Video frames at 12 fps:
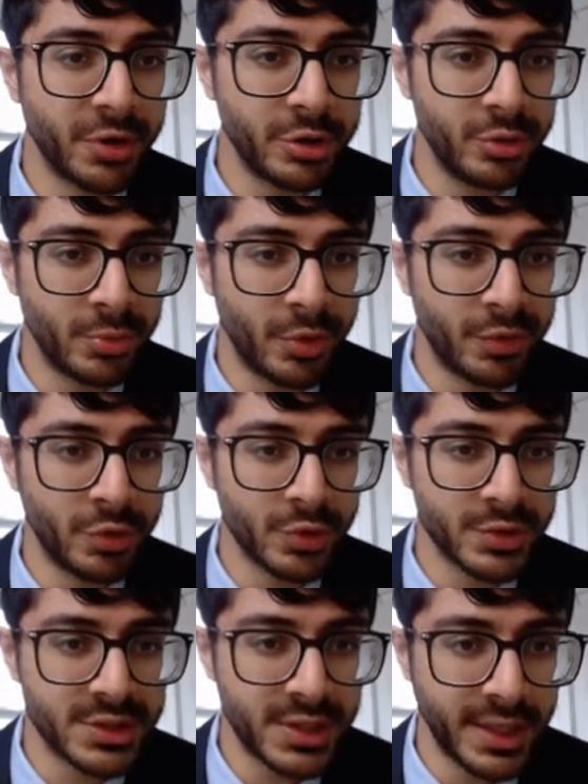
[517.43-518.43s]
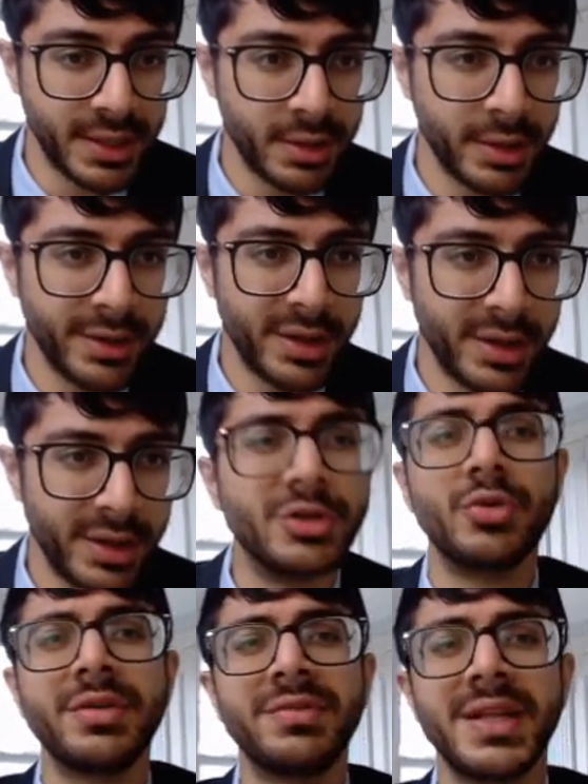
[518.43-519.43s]
in a volume overload state,
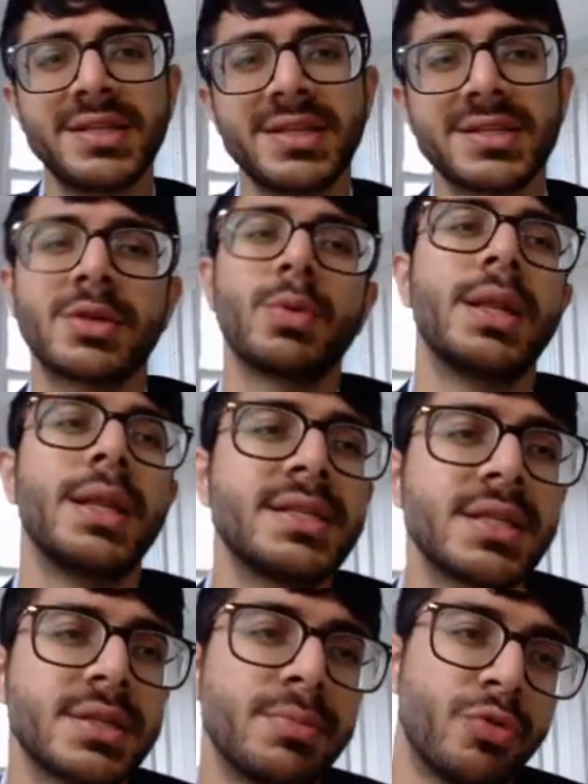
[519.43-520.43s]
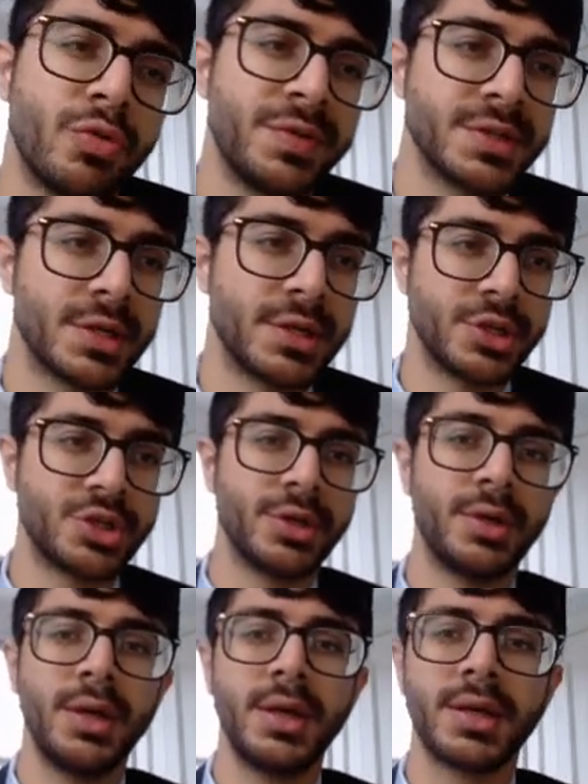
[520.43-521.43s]
do you give Lasix and will Lasix improve his
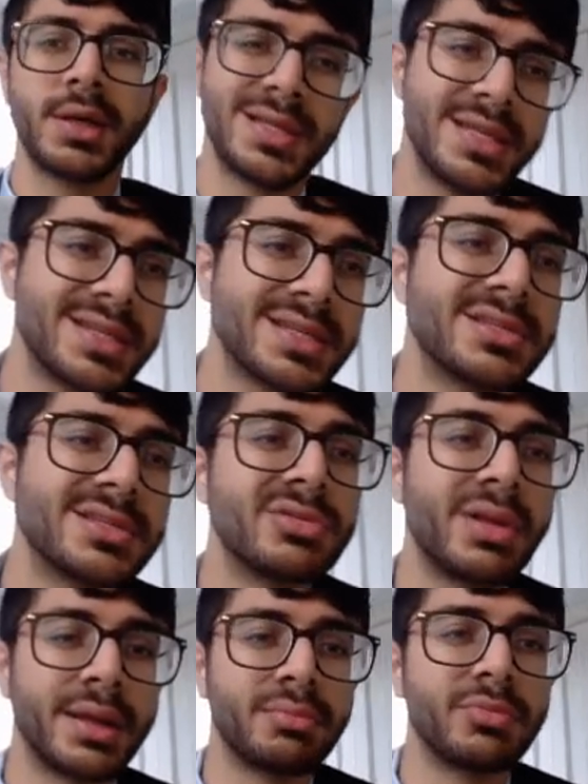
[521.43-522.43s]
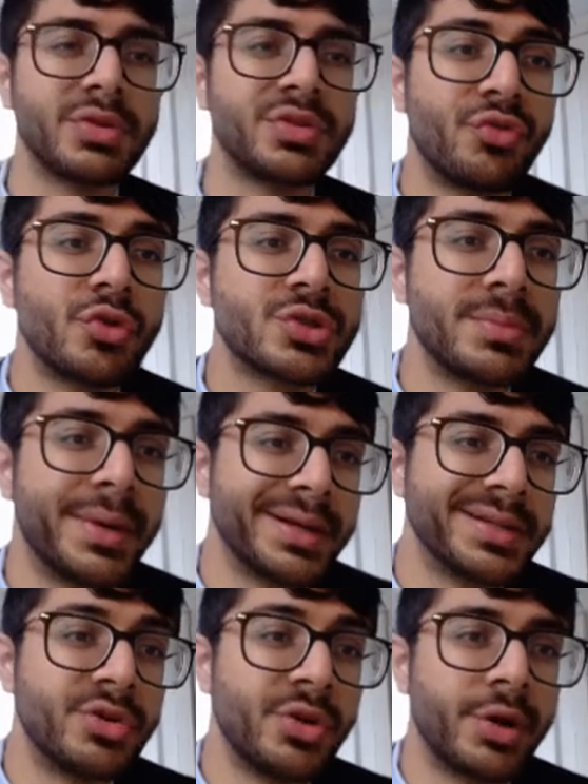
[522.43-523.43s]
condition? Because Lasix is like, it's
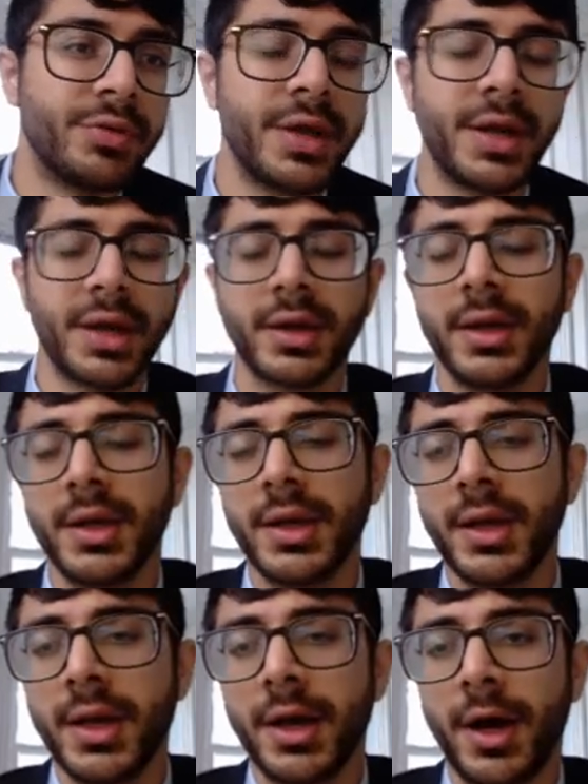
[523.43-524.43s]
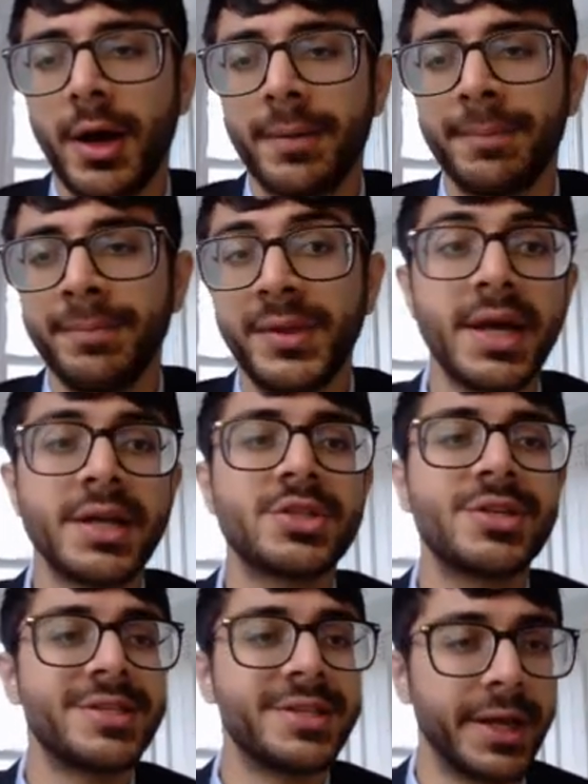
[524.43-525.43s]
furosemide, it's a diuretic. The
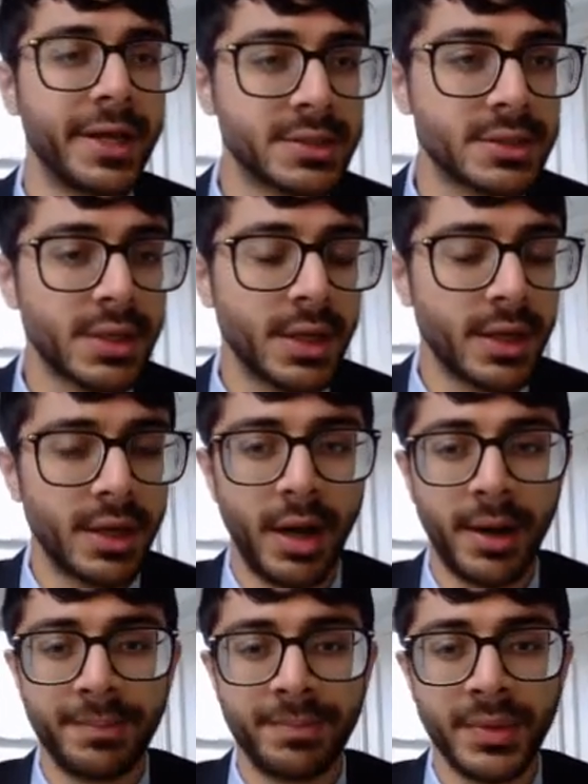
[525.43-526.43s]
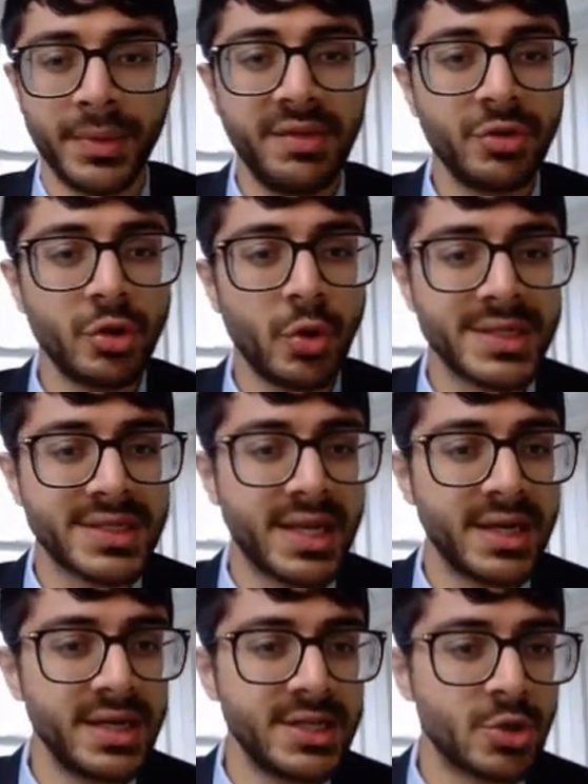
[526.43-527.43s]
answer is yes. Even though his
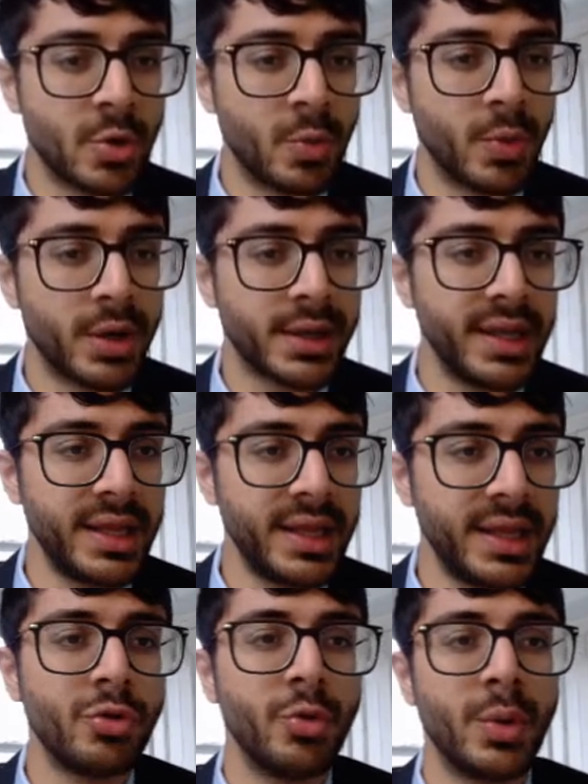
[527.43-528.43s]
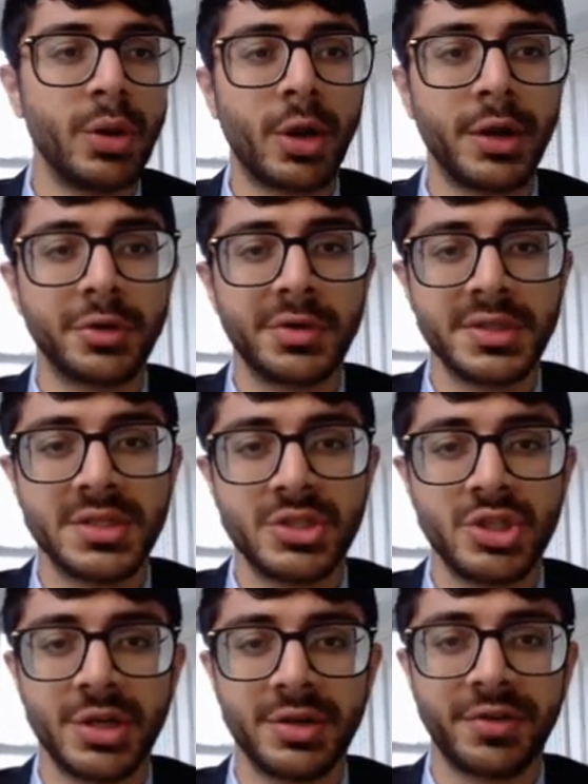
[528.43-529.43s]
kidneys don't work, even though you will not increase
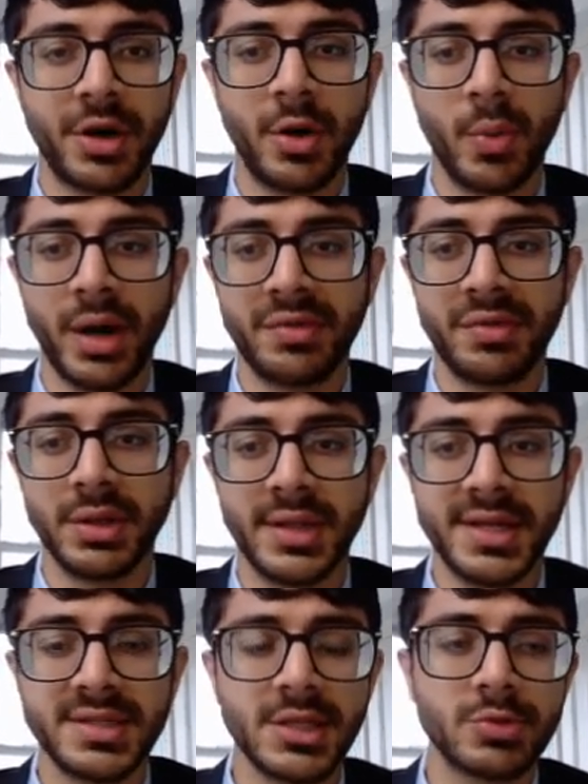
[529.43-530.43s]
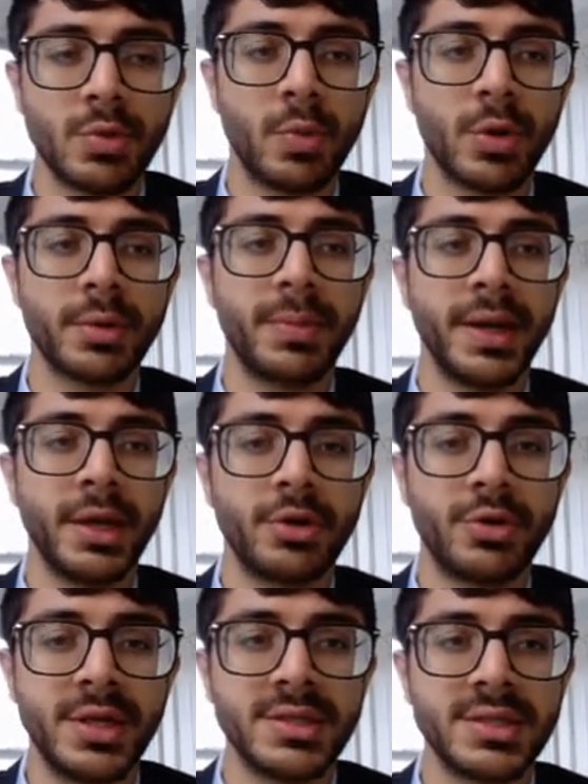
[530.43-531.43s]
his GFR or whatever, Lasix will work by
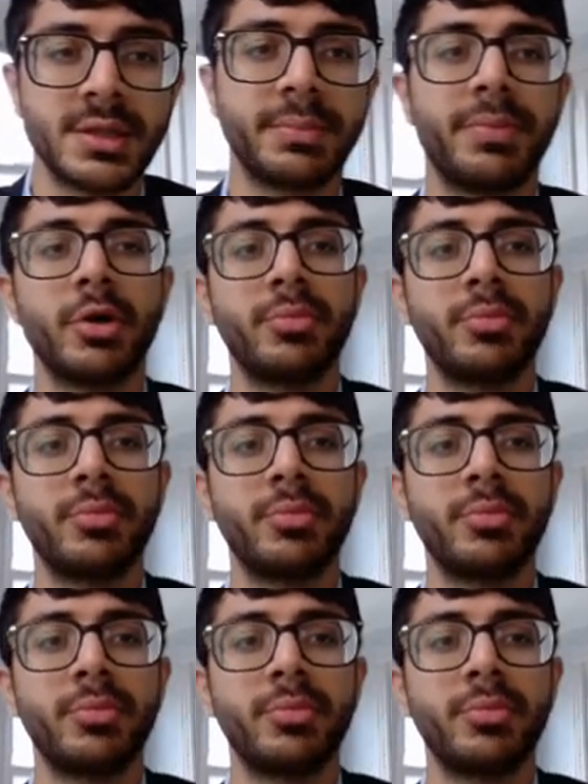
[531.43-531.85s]
increasing the